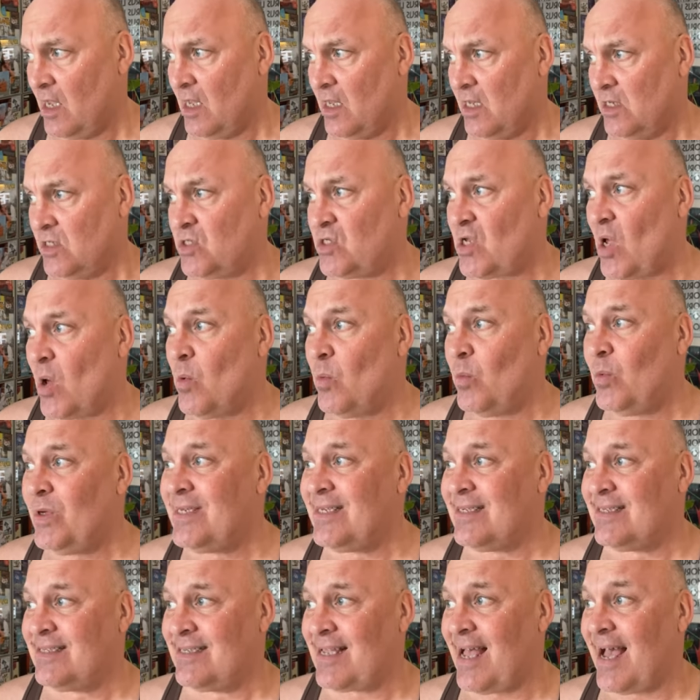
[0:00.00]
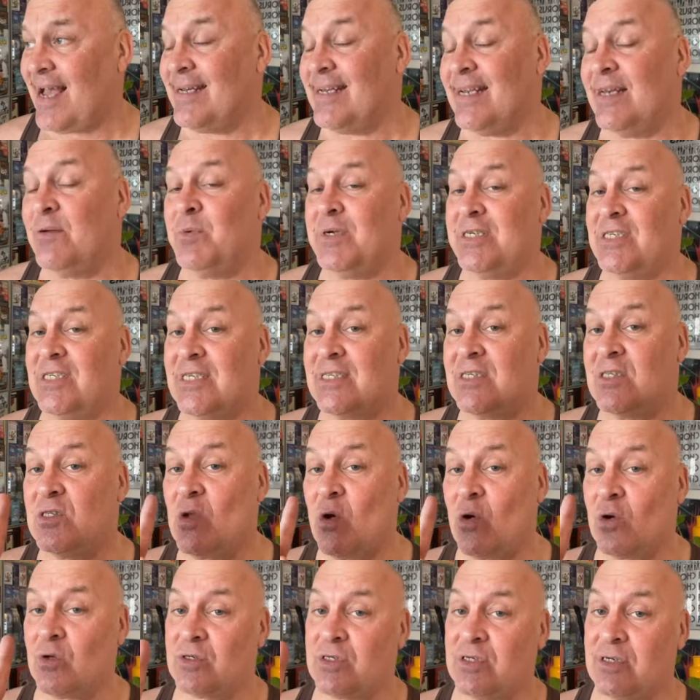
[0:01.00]
So we decided, this is
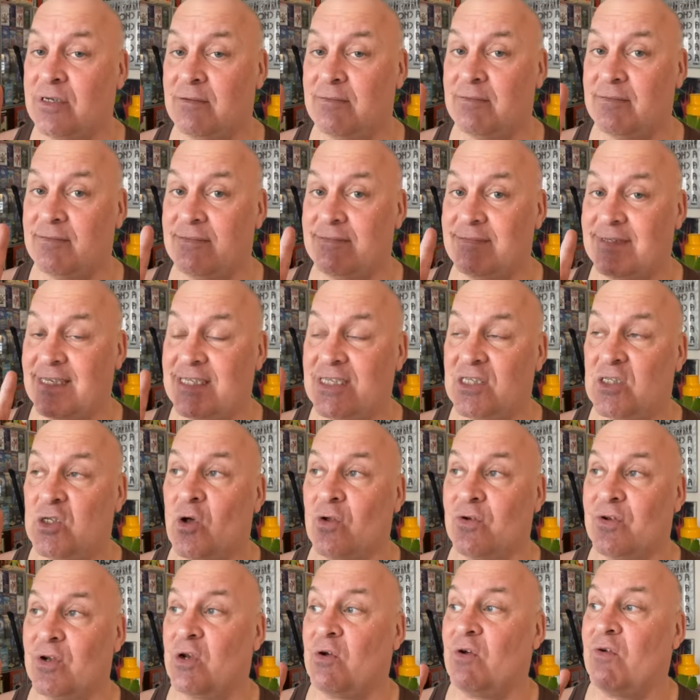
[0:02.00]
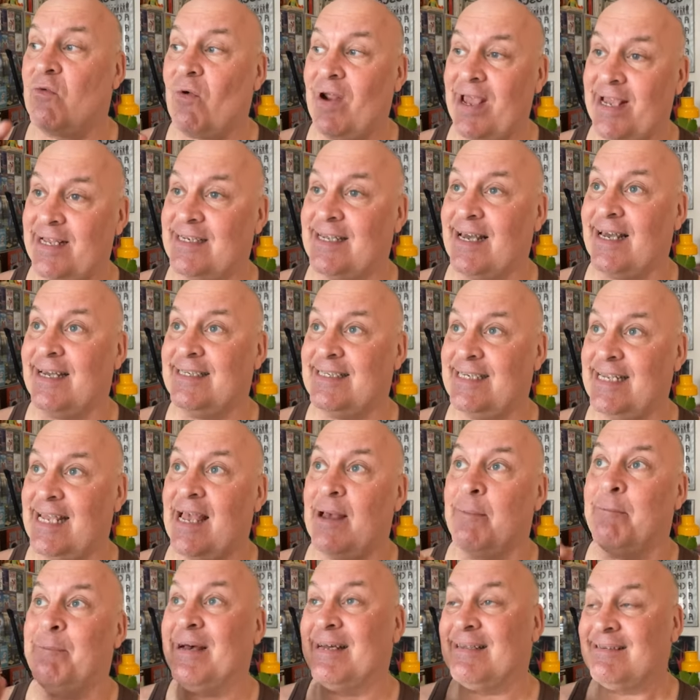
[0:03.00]
not a great
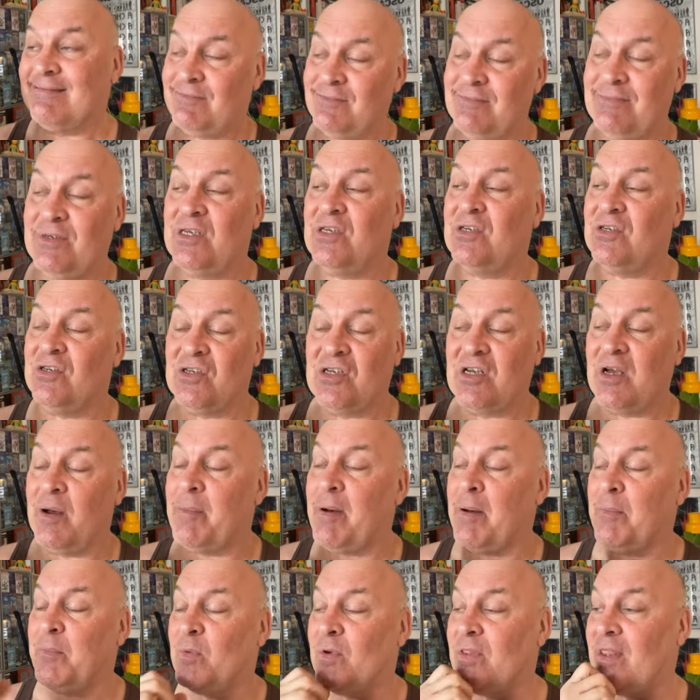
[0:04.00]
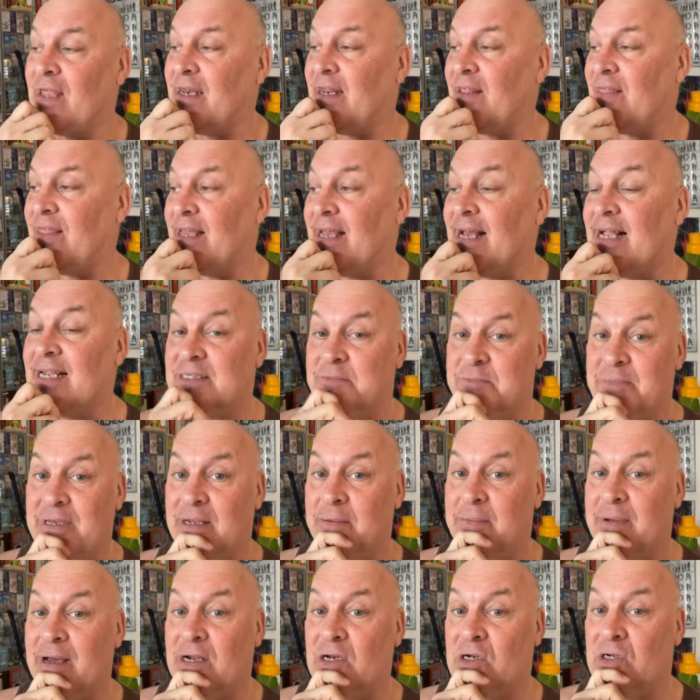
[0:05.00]
idea, but we couldn't come up with anything else, me
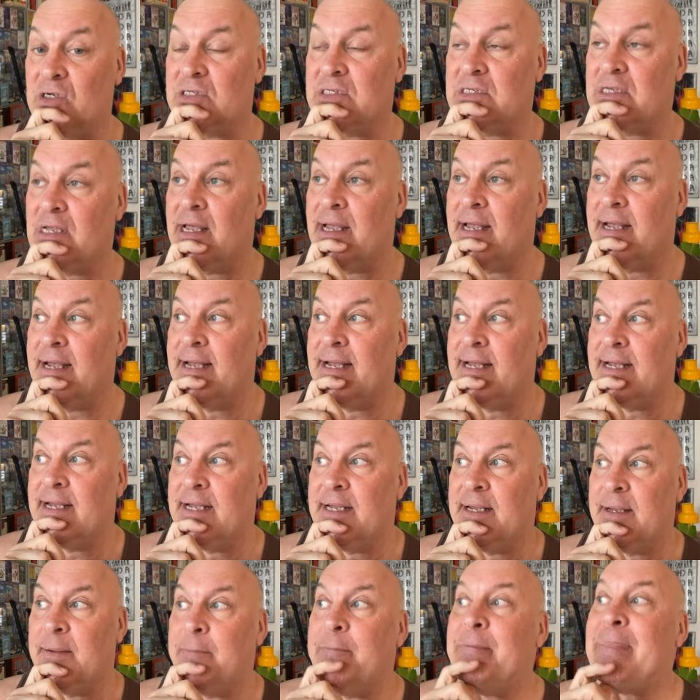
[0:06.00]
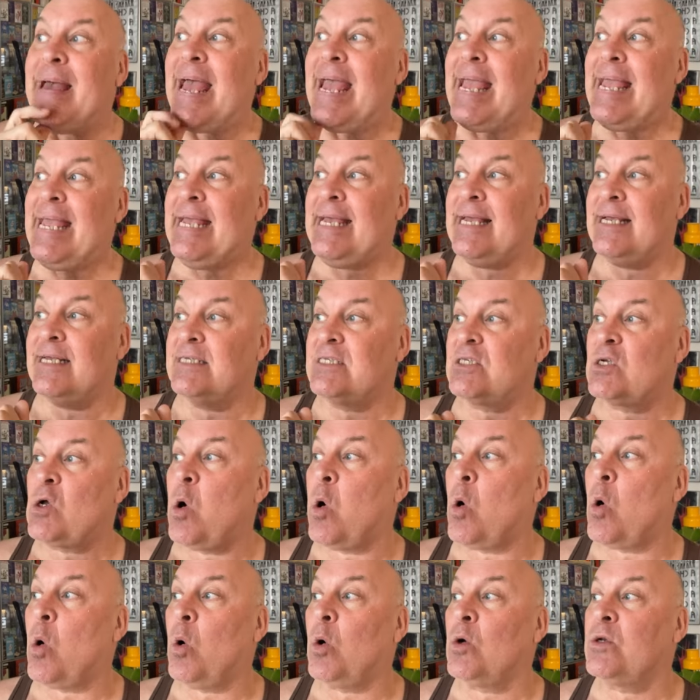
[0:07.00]
and Magnus. May is
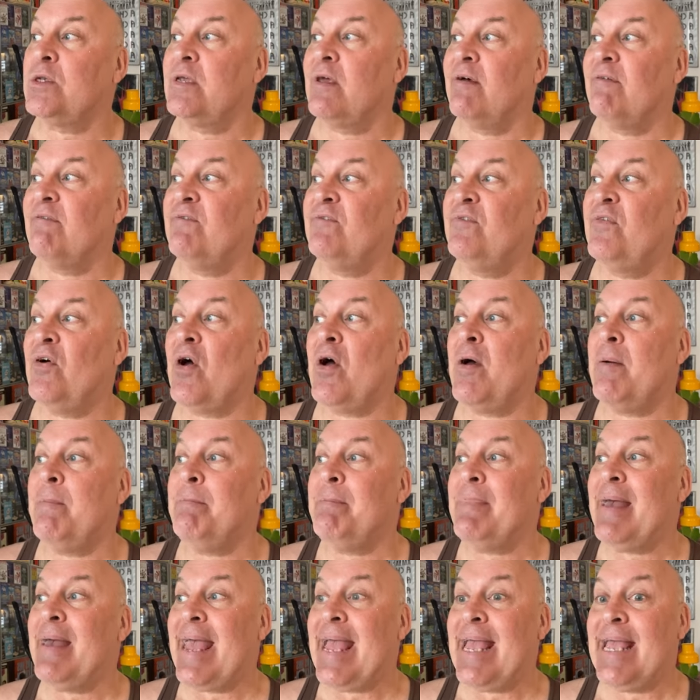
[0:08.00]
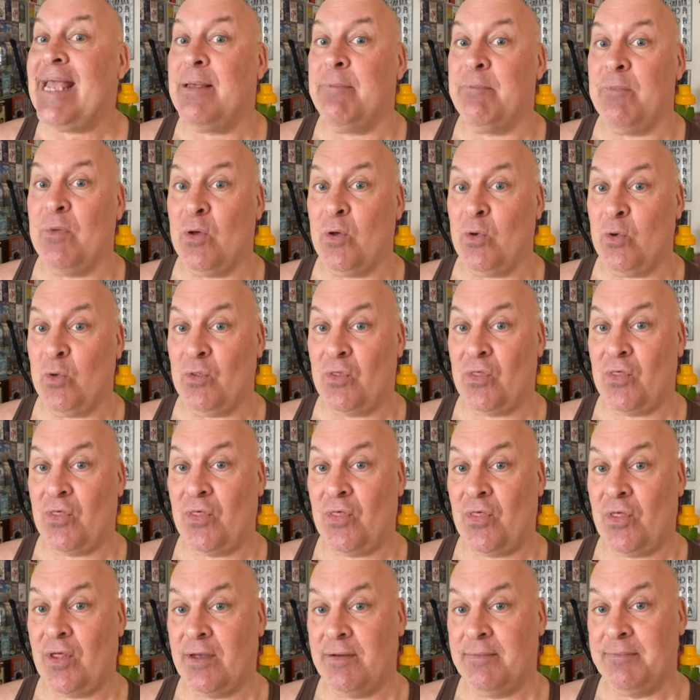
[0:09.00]
called
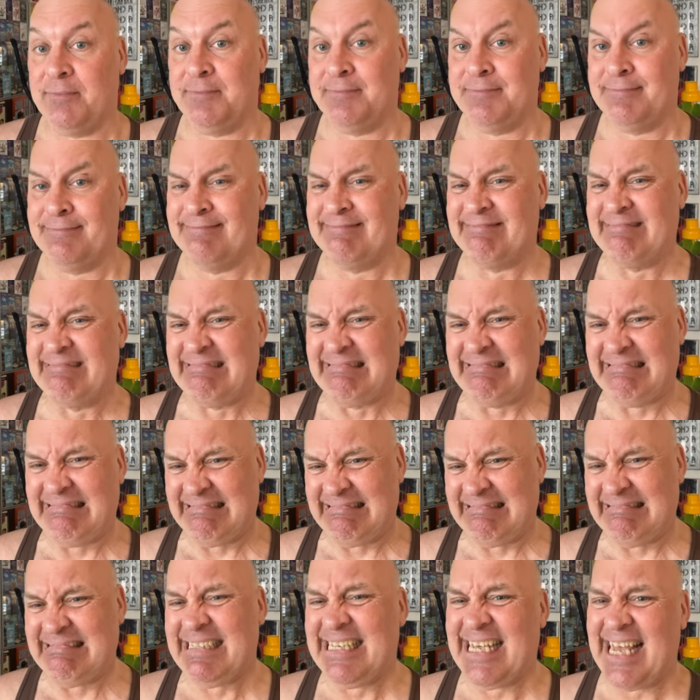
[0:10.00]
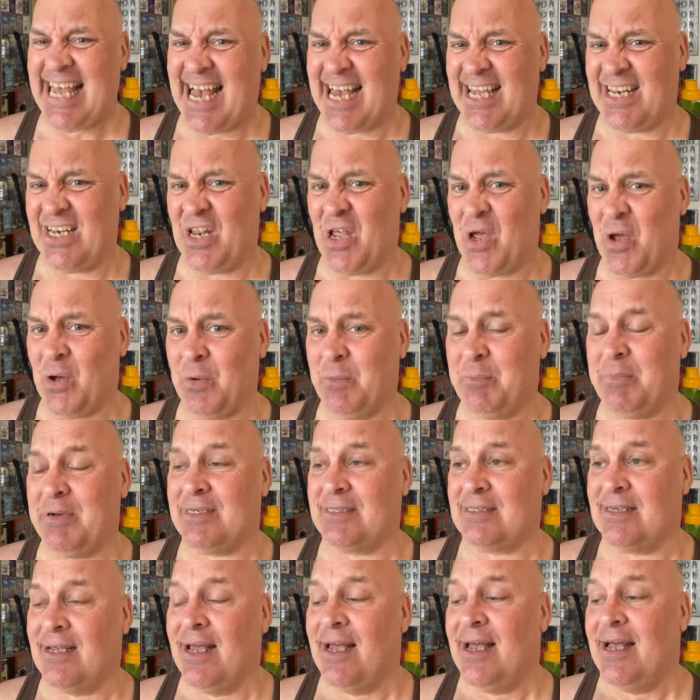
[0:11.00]
Vermaymouth. Yeah, I know,
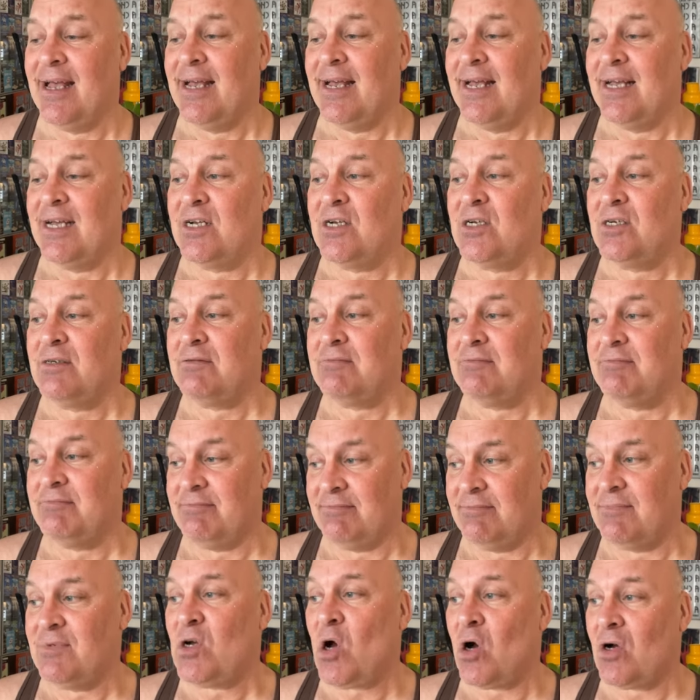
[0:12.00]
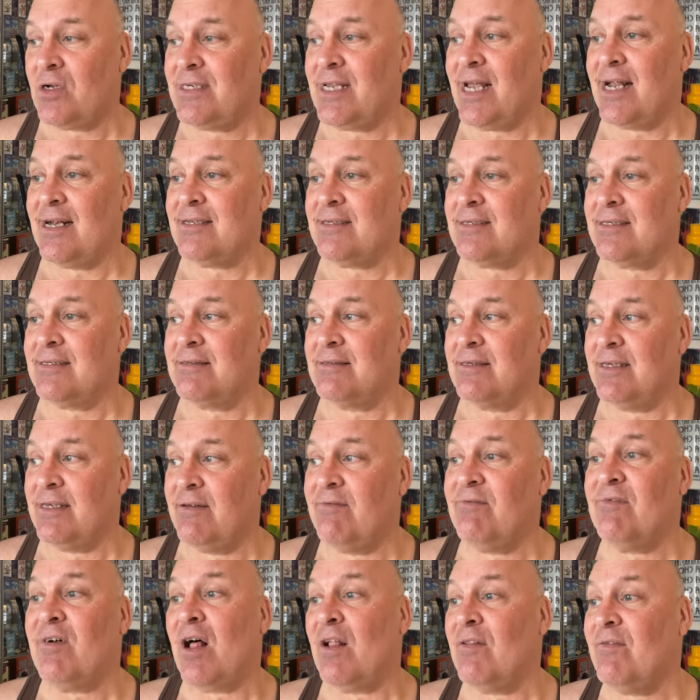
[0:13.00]
but cocktails
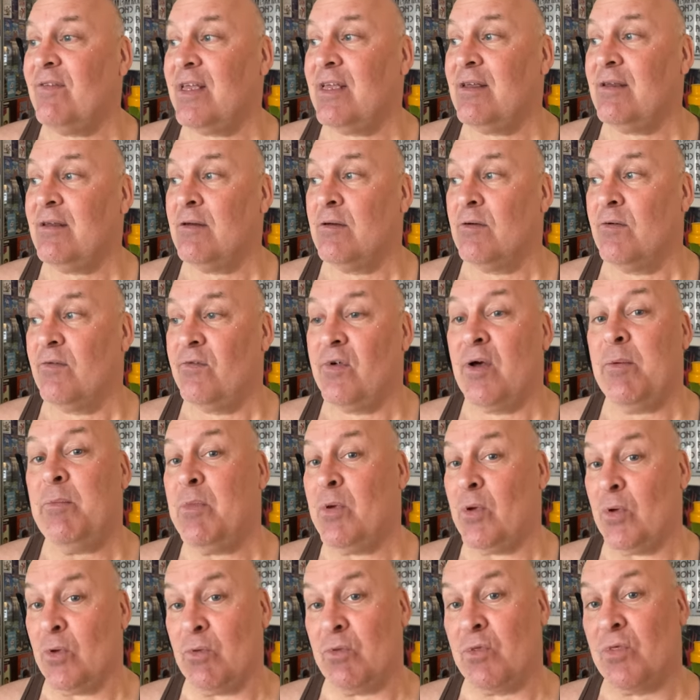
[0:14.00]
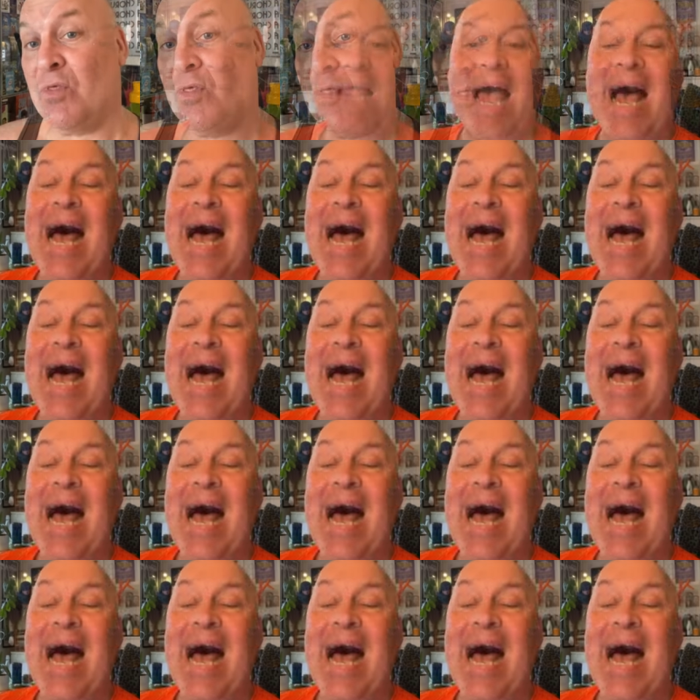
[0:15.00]
involving vermouth.